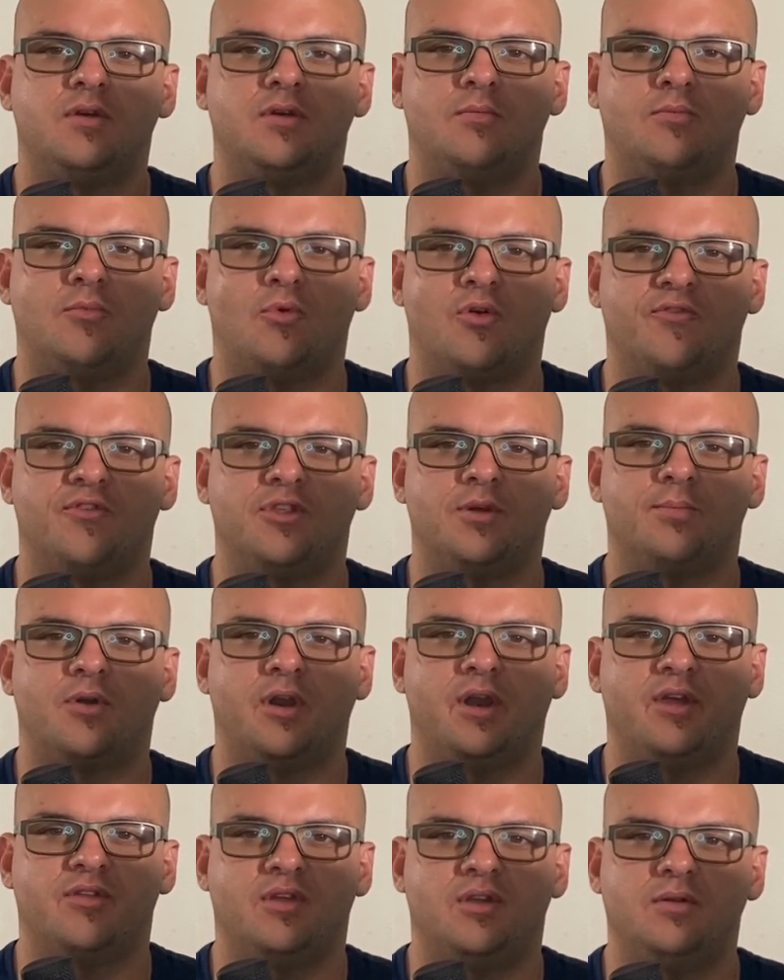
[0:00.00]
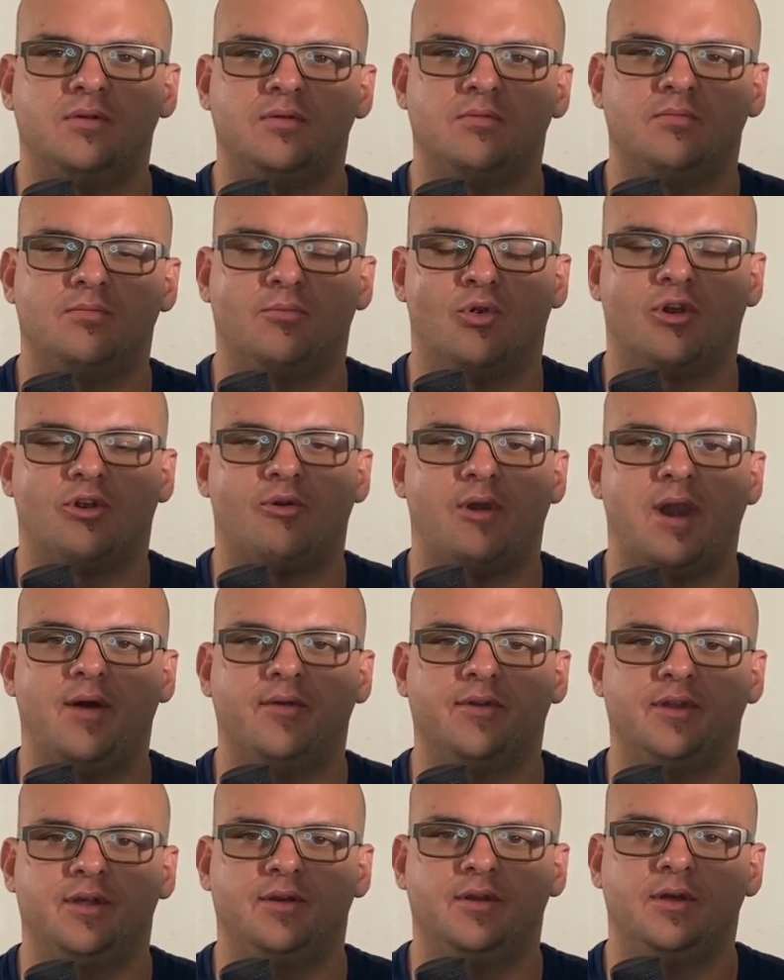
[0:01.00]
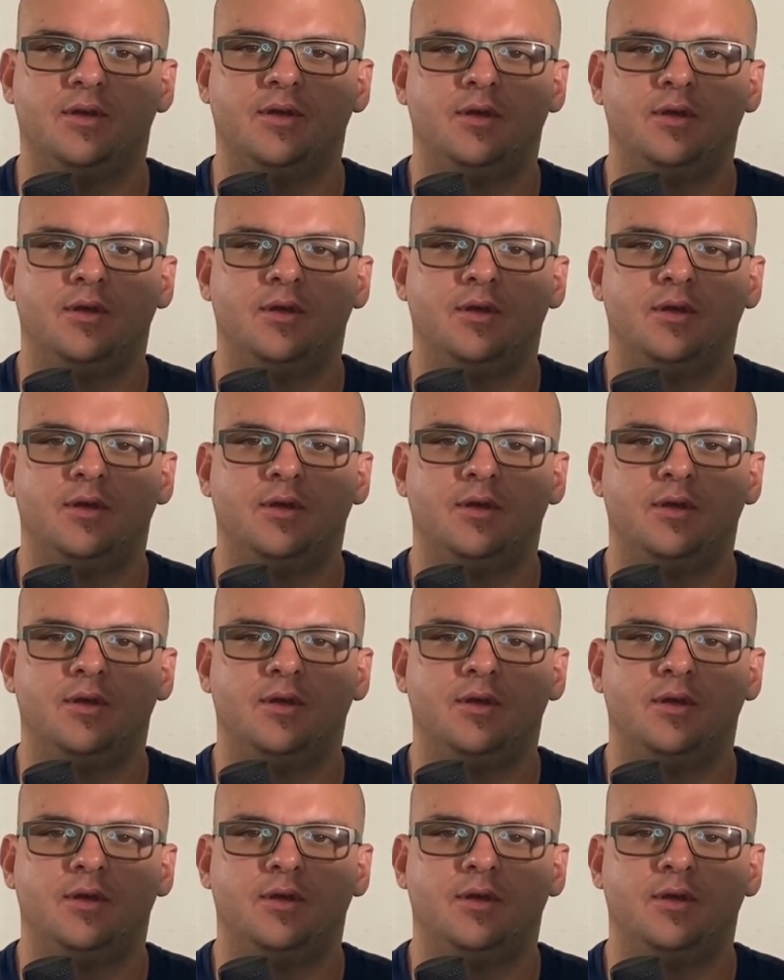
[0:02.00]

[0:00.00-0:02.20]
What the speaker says: more for the present, more grounded.